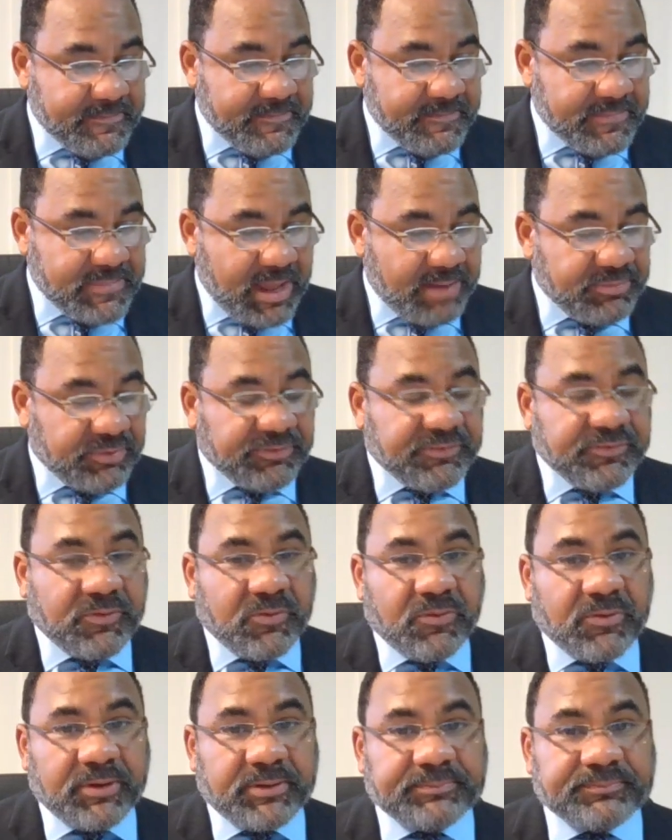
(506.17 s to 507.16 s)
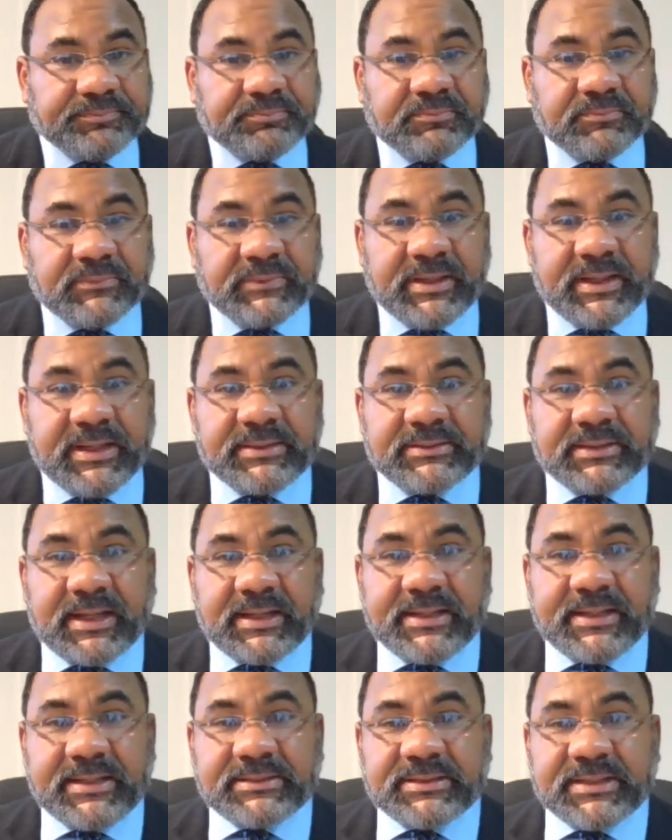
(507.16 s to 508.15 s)
Number 4 is
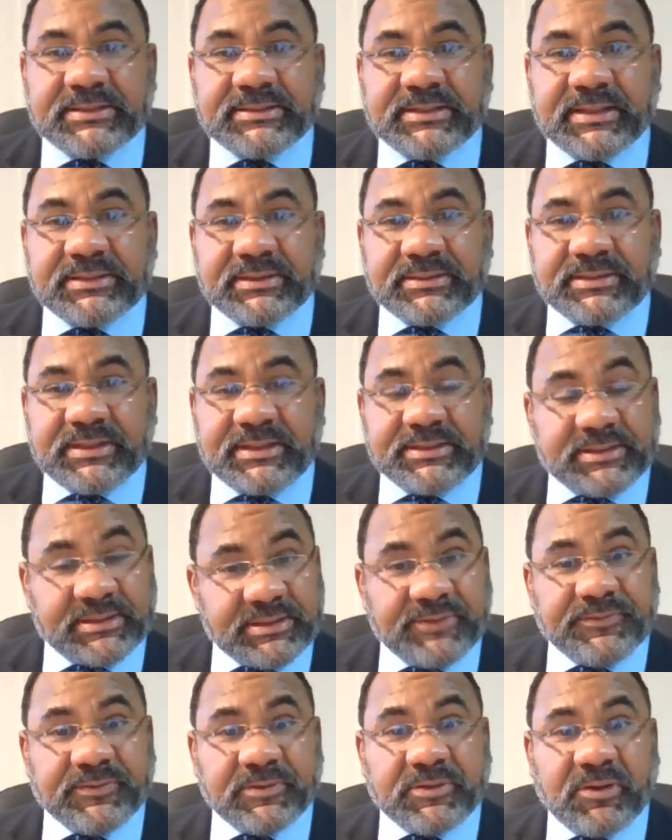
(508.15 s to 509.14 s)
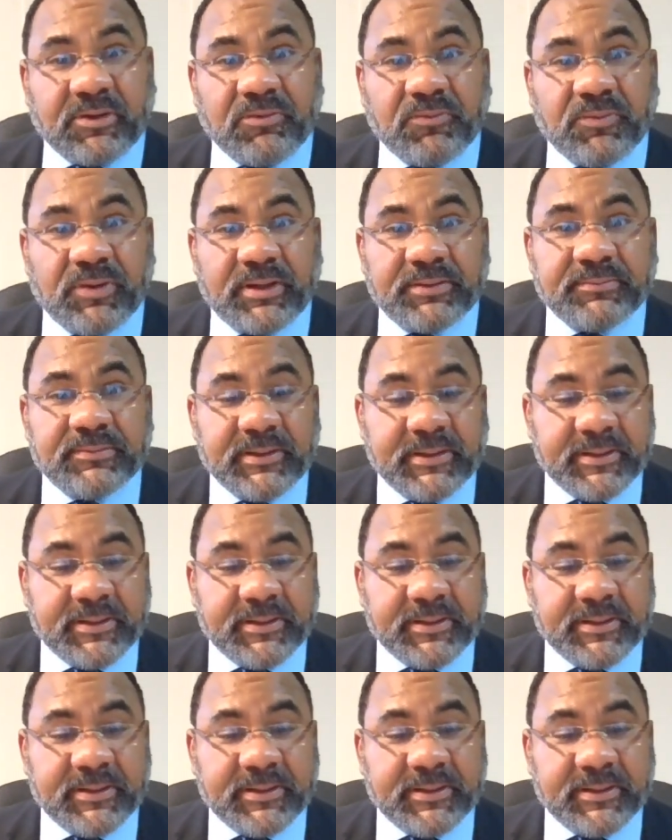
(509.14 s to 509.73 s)
a difficult one,